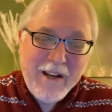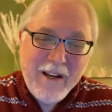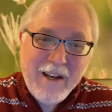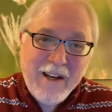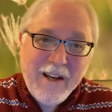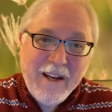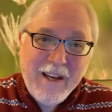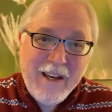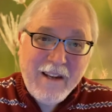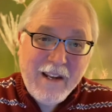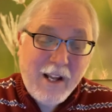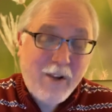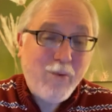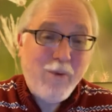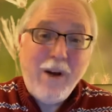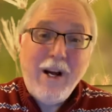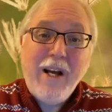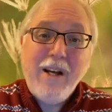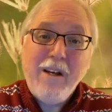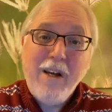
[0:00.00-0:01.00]
And that's
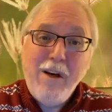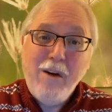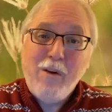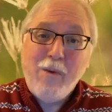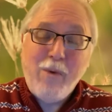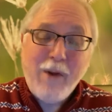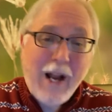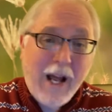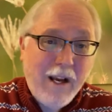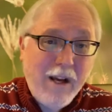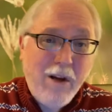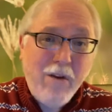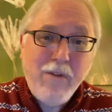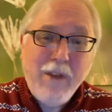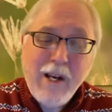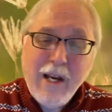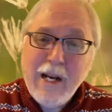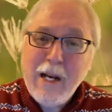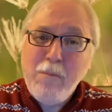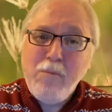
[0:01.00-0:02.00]
why I go. When I go
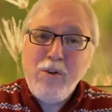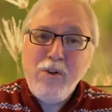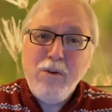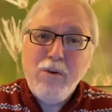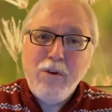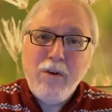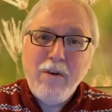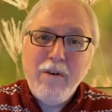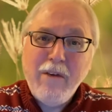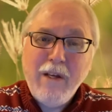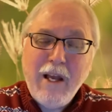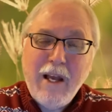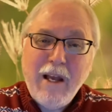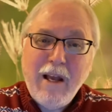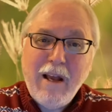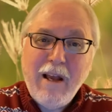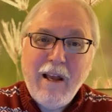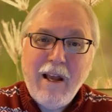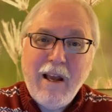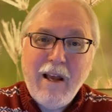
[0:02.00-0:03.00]
there, and I'm sure
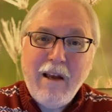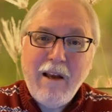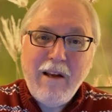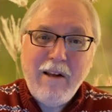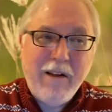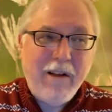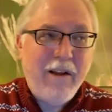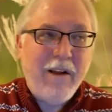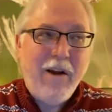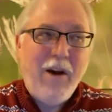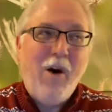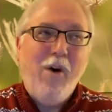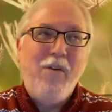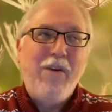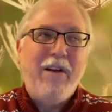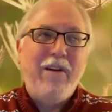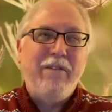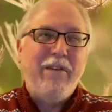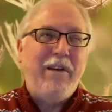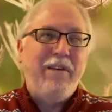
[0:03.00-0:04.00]

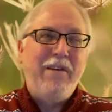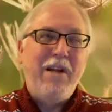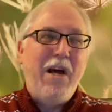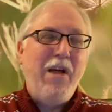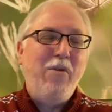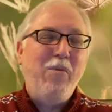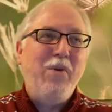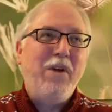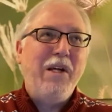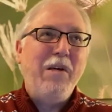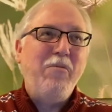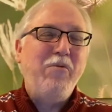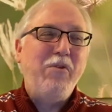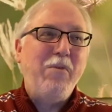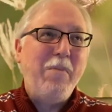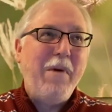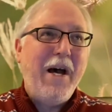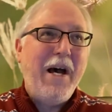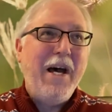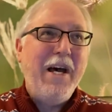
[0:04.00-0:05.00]
another one that comes to
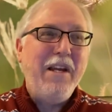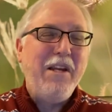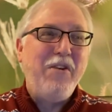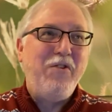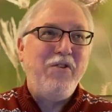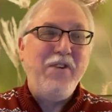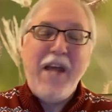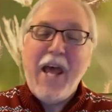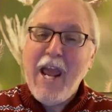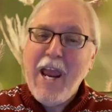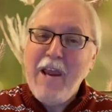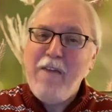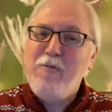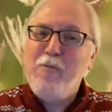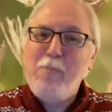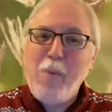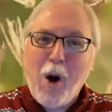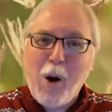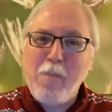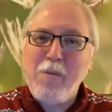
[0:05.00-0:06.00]
mind is Dave's
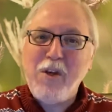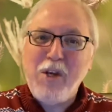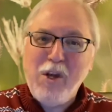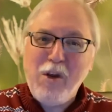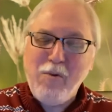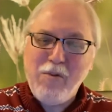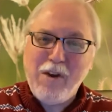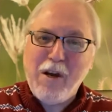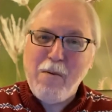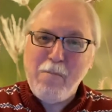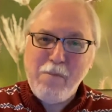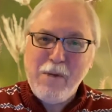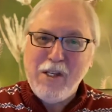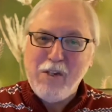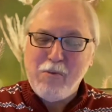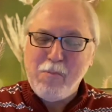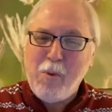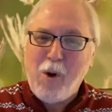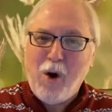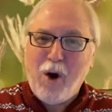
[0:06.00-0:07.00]
Barbecue there in
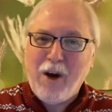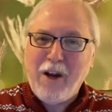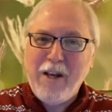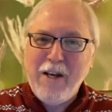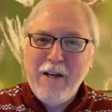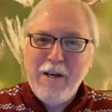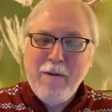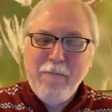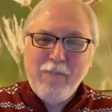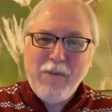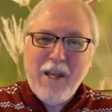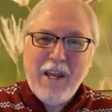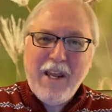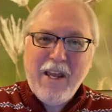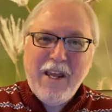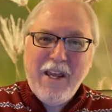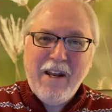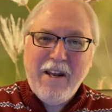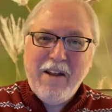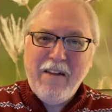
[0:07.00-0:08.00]
Bismarck.
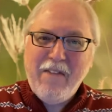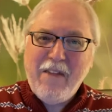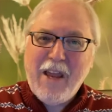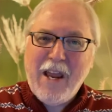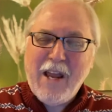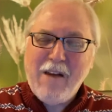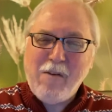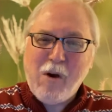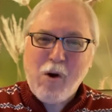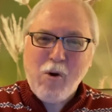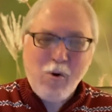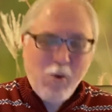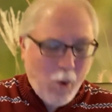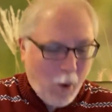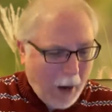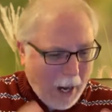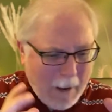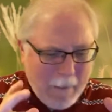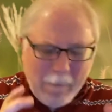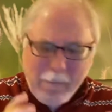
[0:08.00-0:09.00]
And they have a
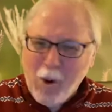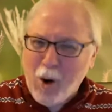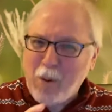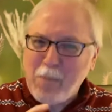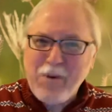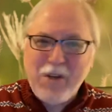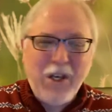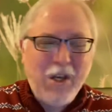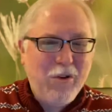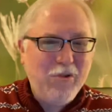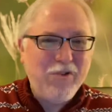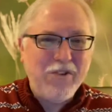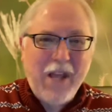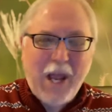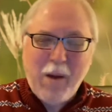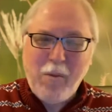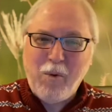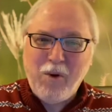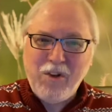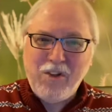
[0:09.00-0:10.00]
great barbecue
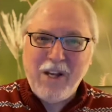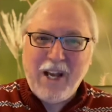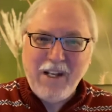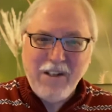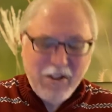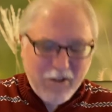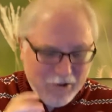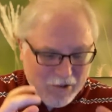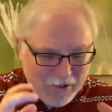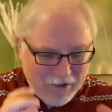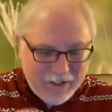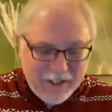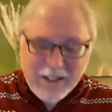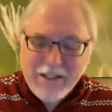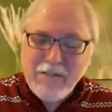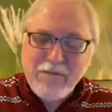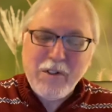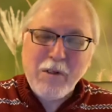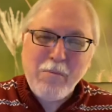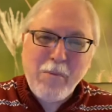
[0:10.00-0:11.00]
sandwich. I just
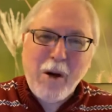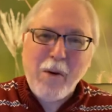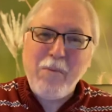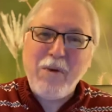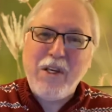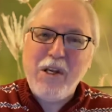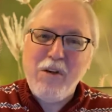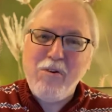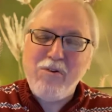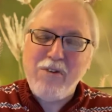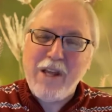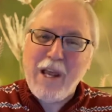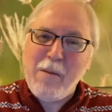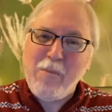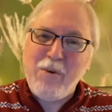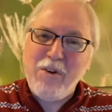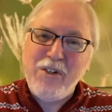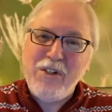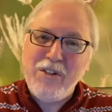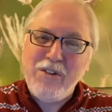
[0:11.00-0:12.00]
love their barbecue
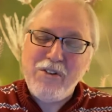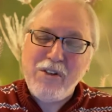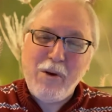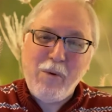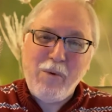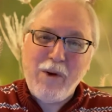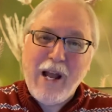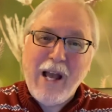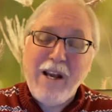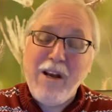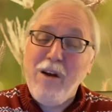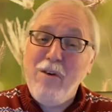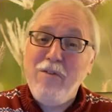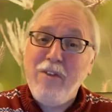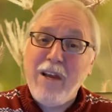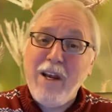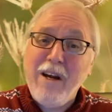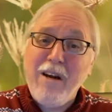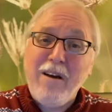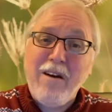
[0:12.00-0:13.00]
sandwich. And so when I go
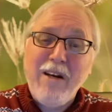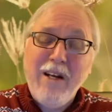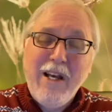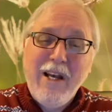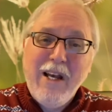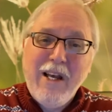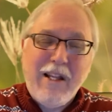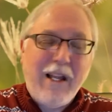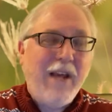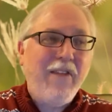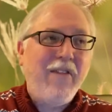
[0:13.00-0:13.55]
there, like